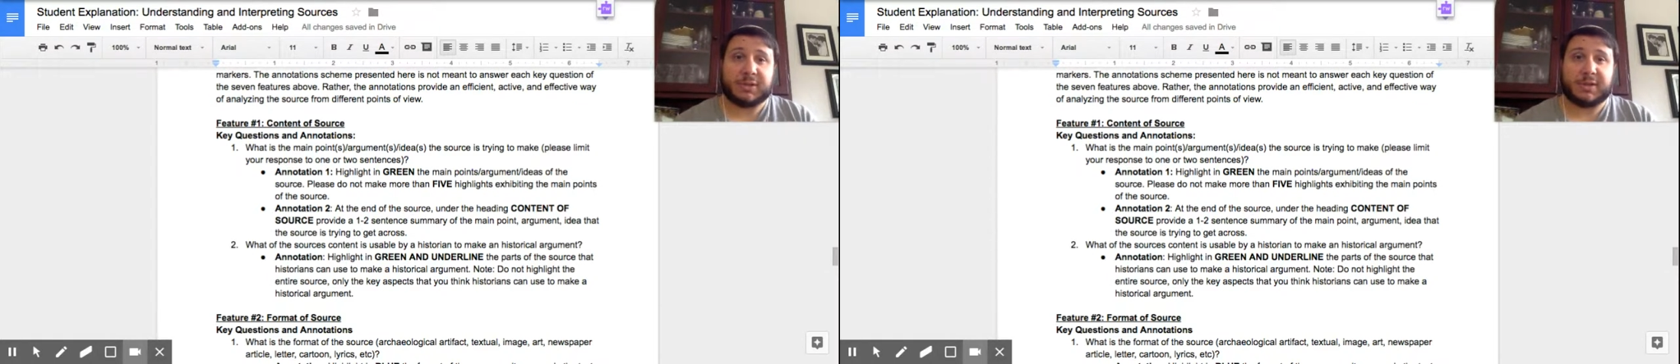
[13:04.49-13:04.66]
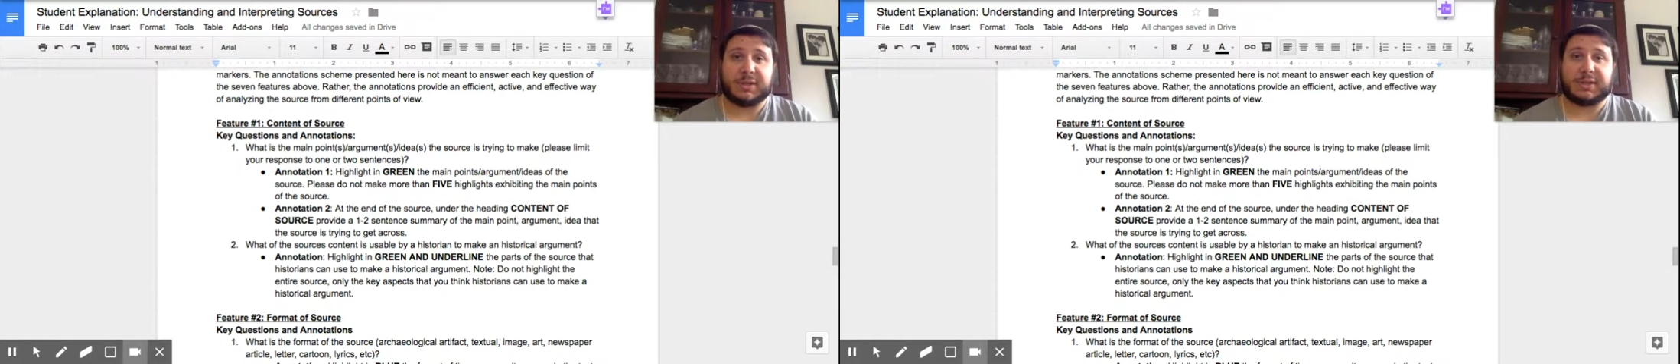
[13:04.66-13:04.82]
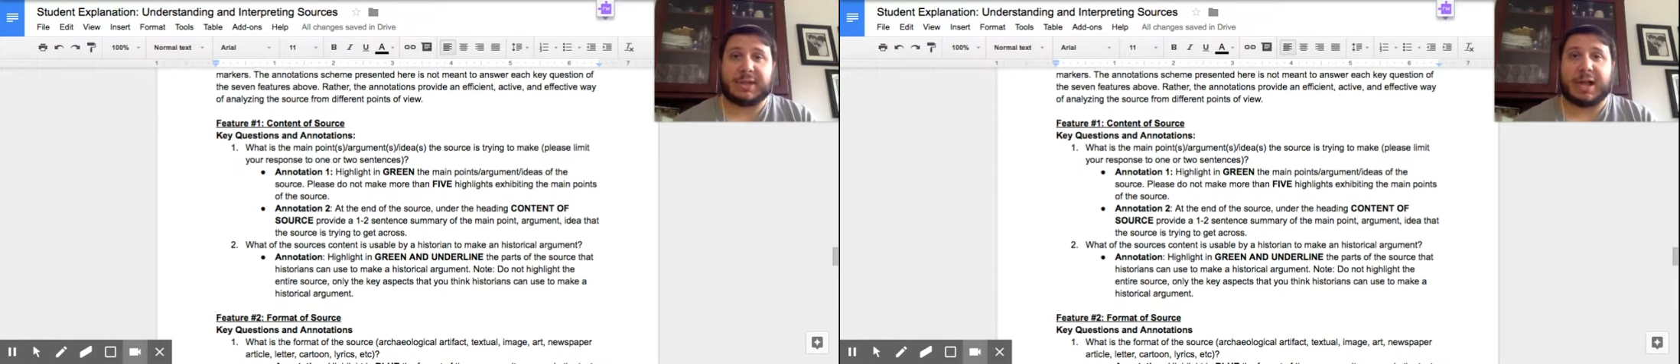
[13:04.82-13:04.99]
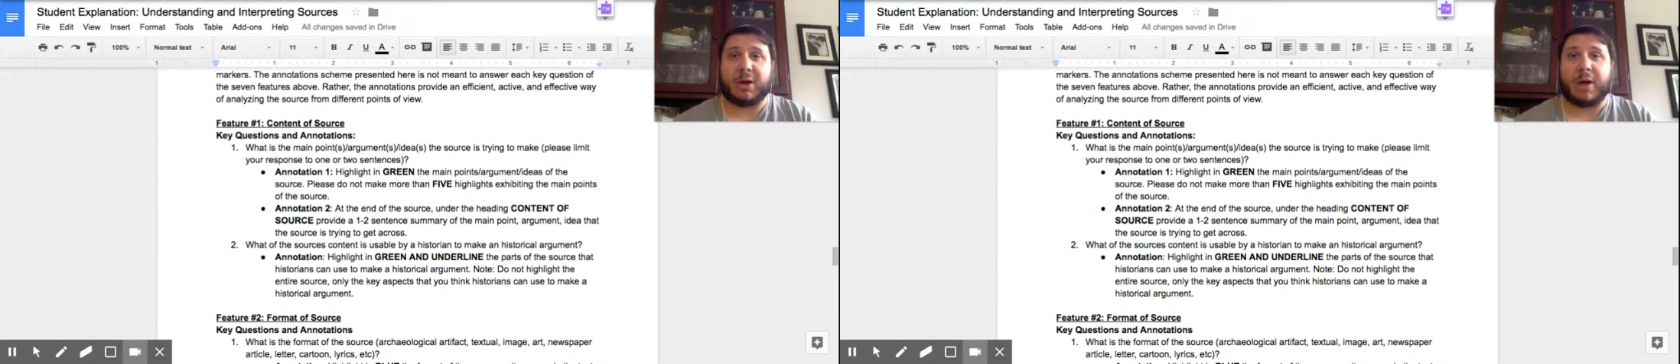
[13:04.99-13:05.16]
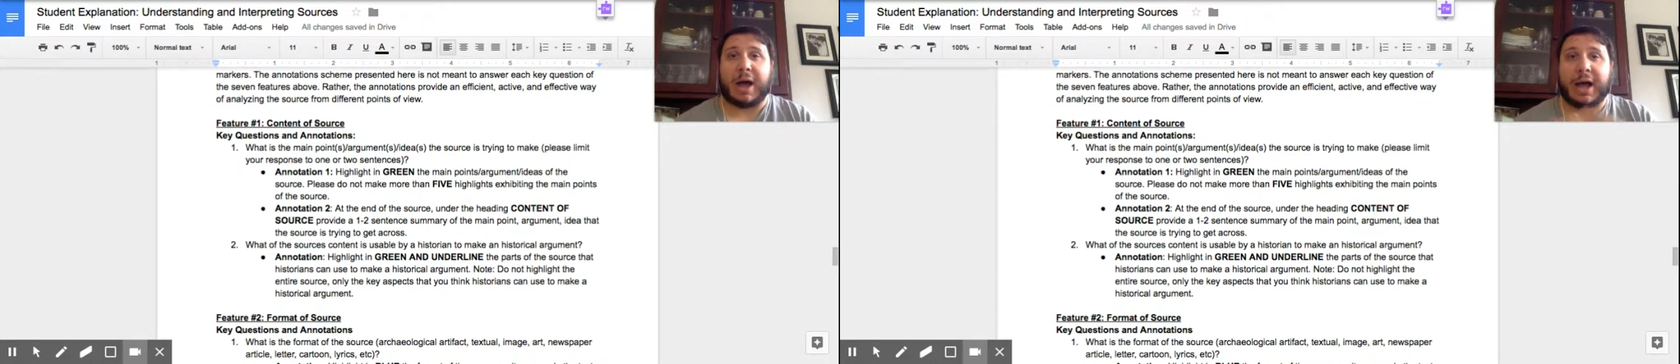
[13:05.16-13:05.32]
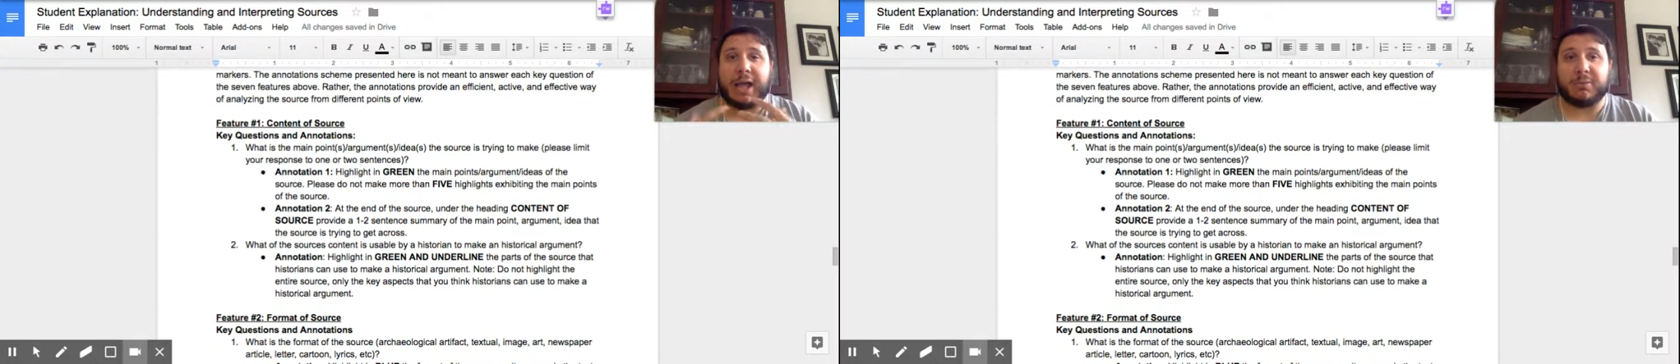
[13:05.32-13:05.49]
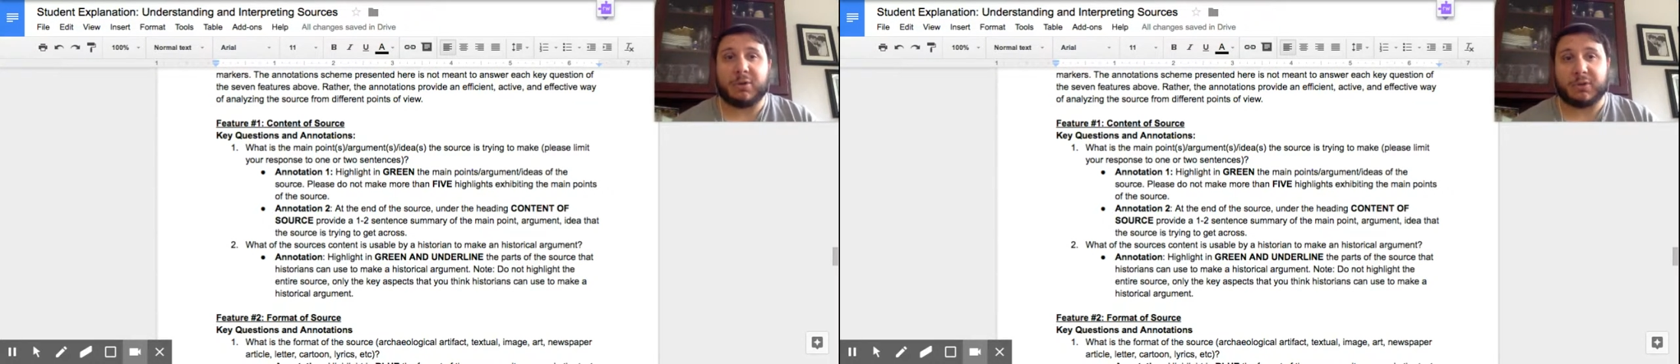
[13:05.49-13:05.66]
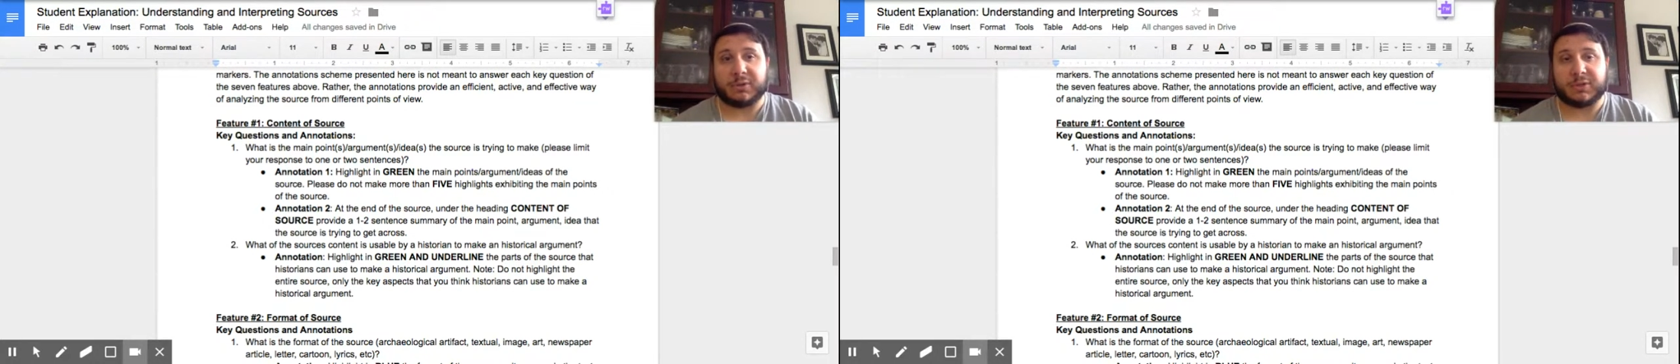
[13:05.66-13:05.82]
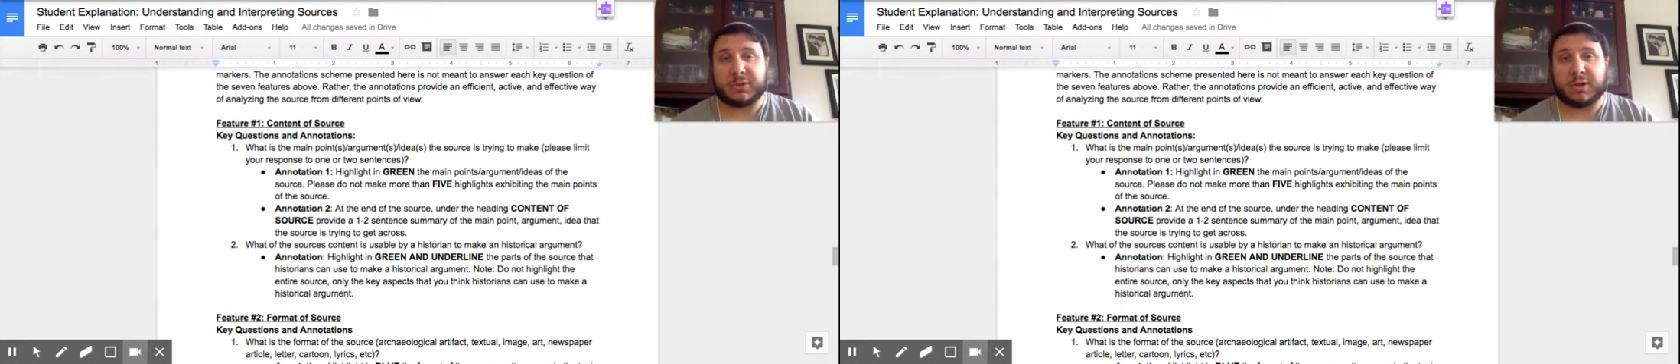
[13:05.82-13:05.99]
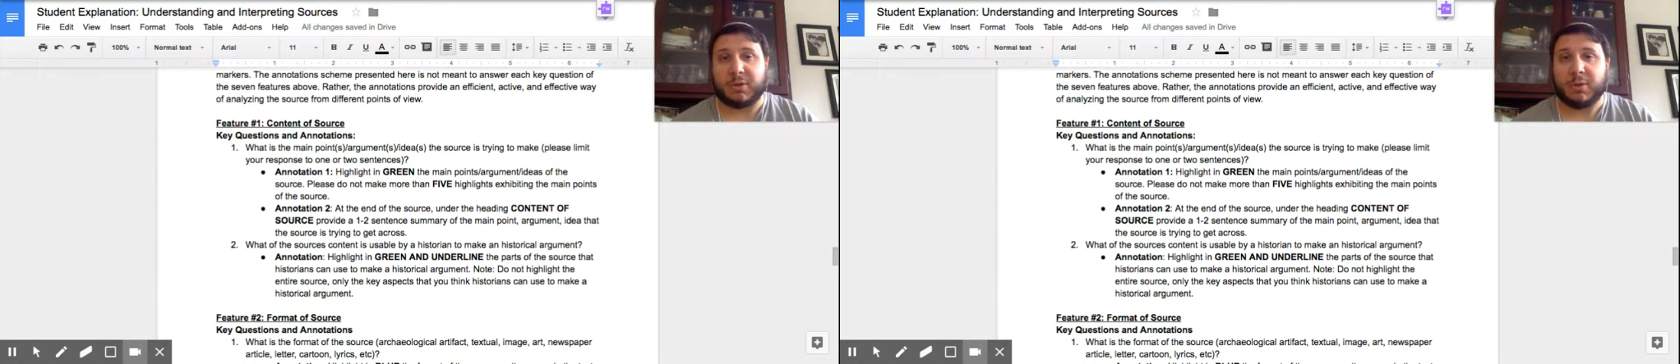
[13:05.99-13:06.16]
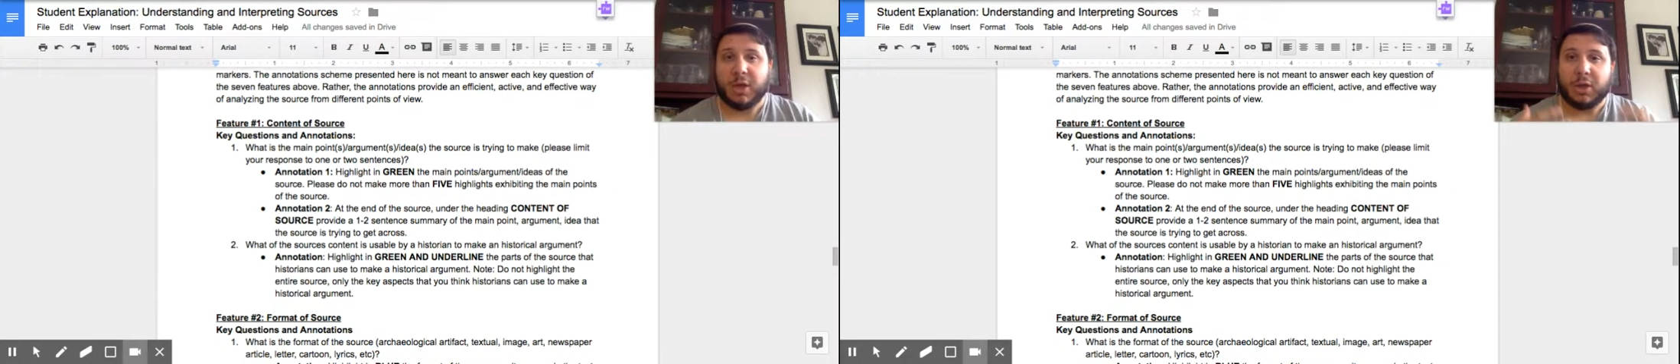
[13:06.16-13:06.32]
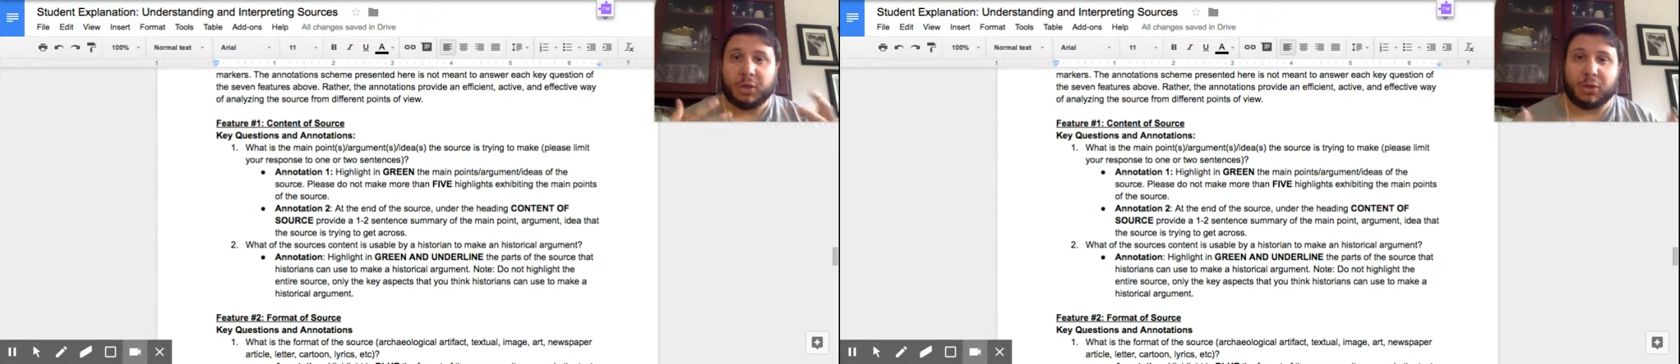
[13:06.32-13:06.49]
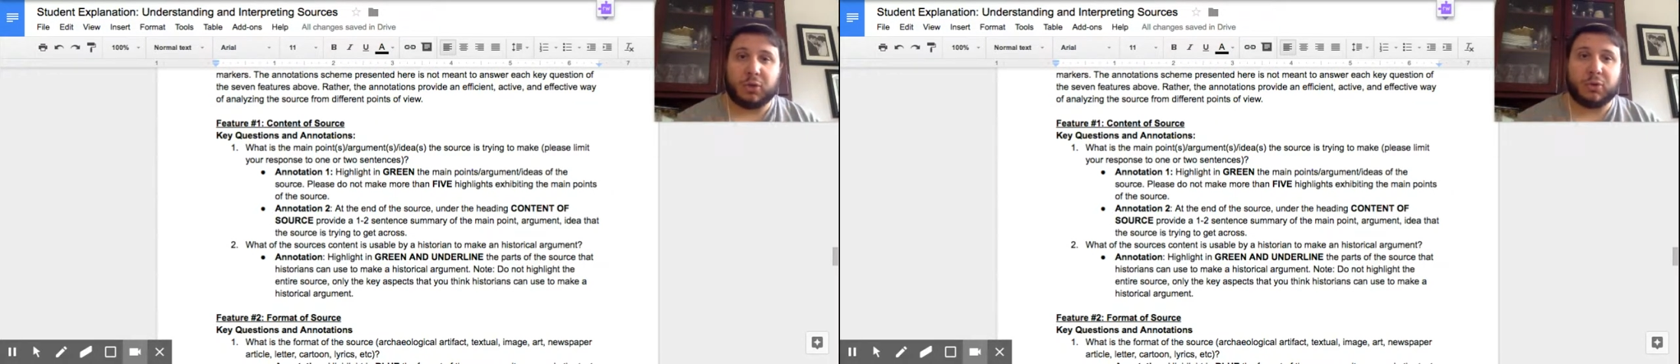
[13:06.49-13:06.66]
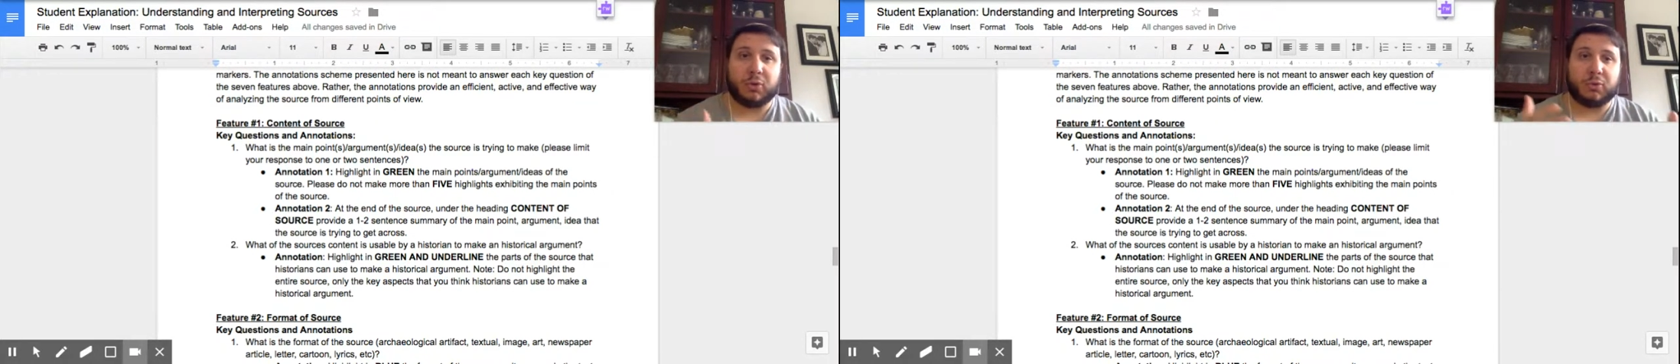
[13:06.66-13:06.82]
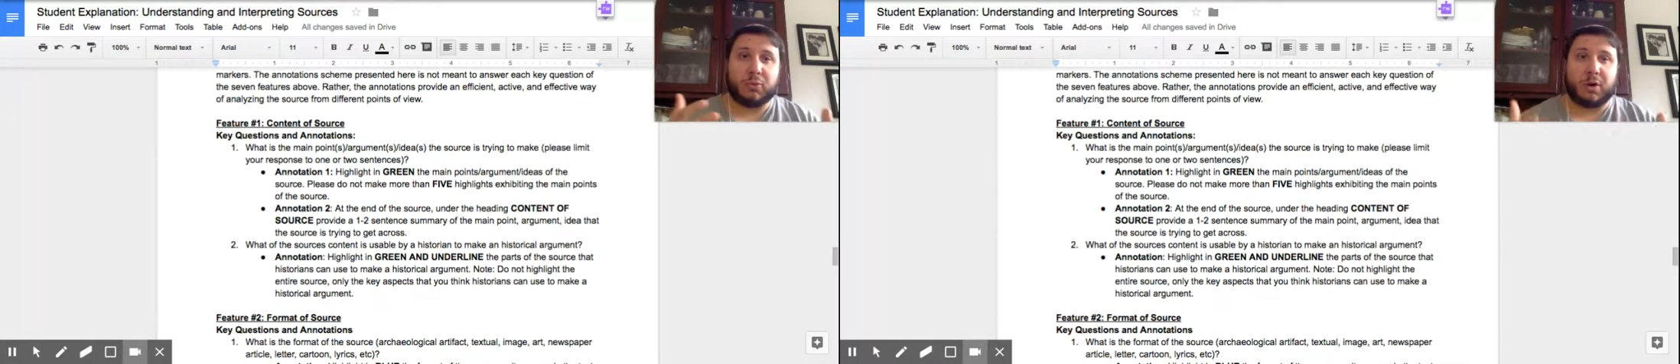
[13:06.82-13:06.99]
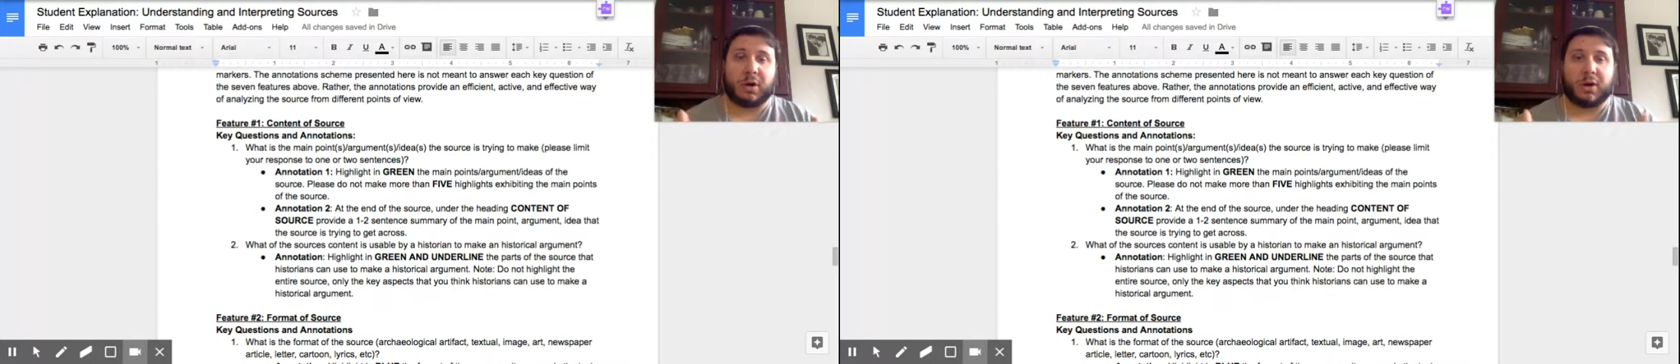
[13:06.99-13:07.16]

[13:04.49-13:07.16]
and this is how I am going to know you